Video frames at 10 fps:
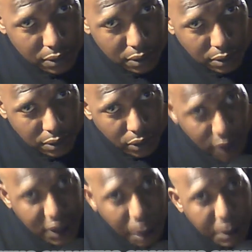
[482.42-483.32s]
So he
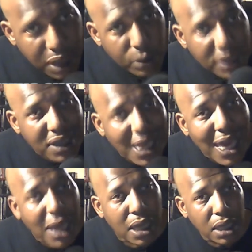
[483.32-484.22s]
come in with his
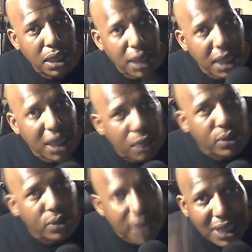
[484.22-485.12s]
head. And he was
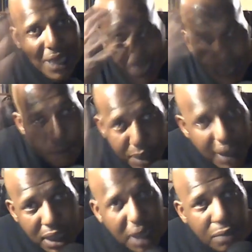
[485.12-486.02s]
getting head-butted
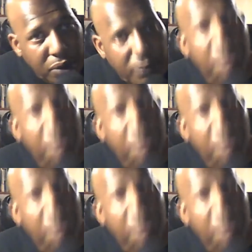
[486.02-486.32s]
every fight.